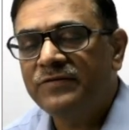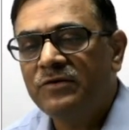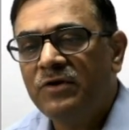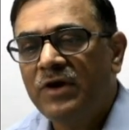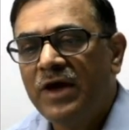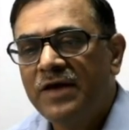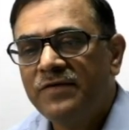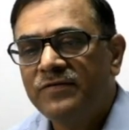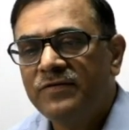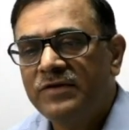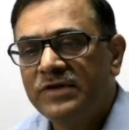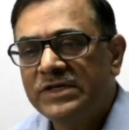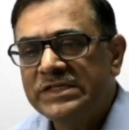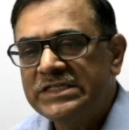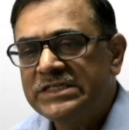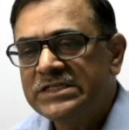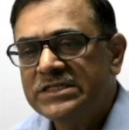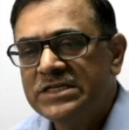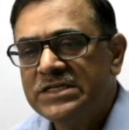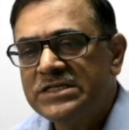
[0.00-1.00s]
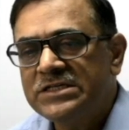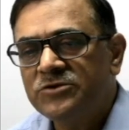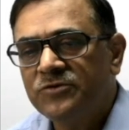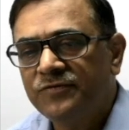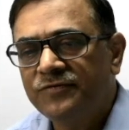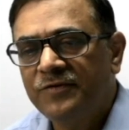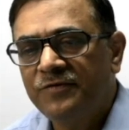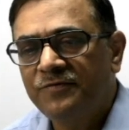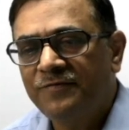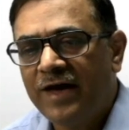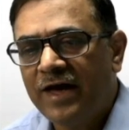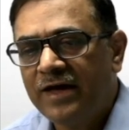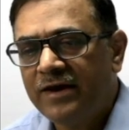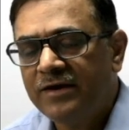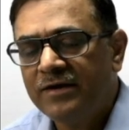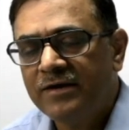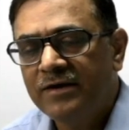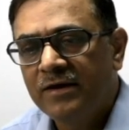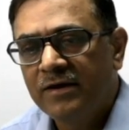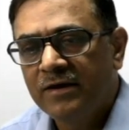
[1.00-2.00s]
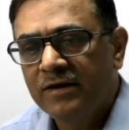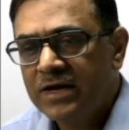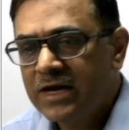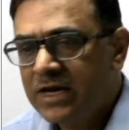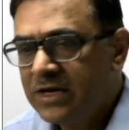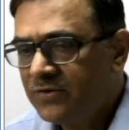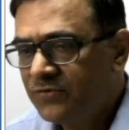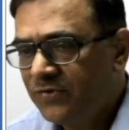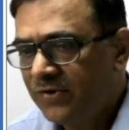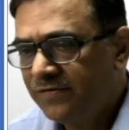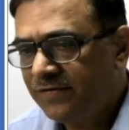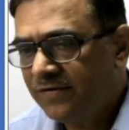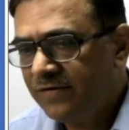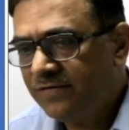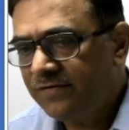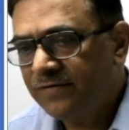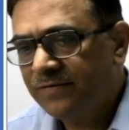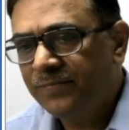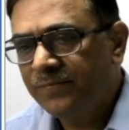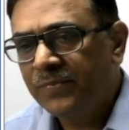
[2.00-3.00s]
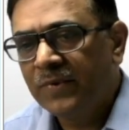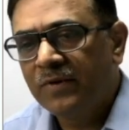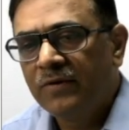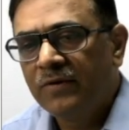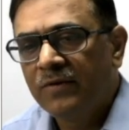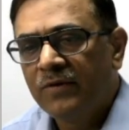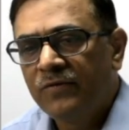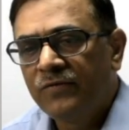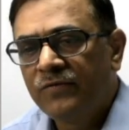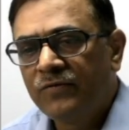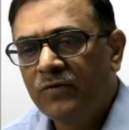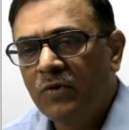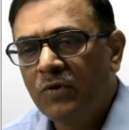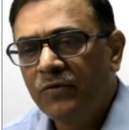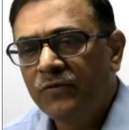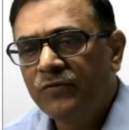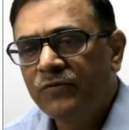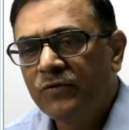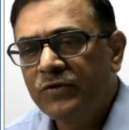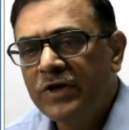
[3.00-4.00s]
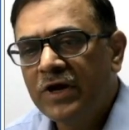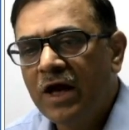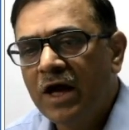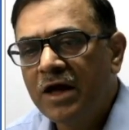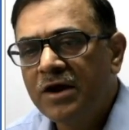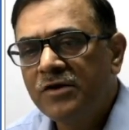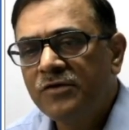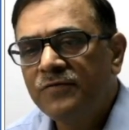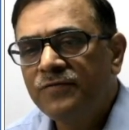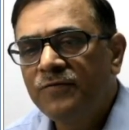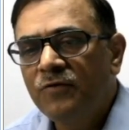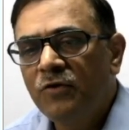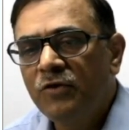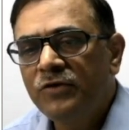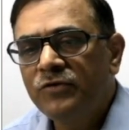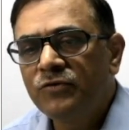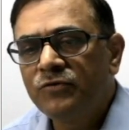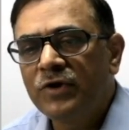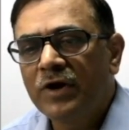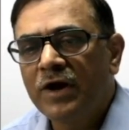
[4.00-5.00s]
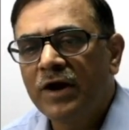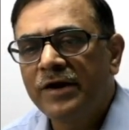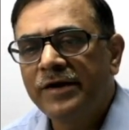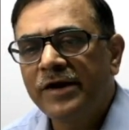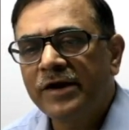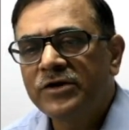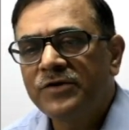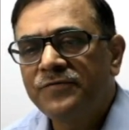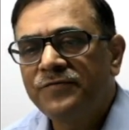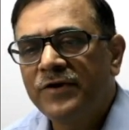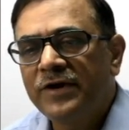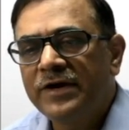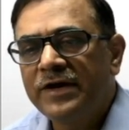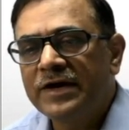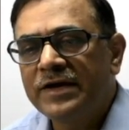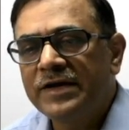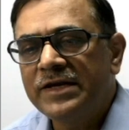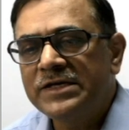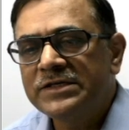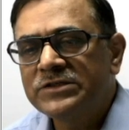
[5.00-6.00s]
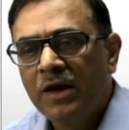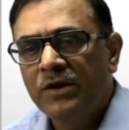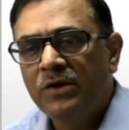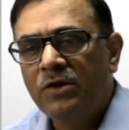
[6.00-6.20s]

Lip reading: Now, as the resistance of the wire increases, so the current flowing through the conductor will decrease.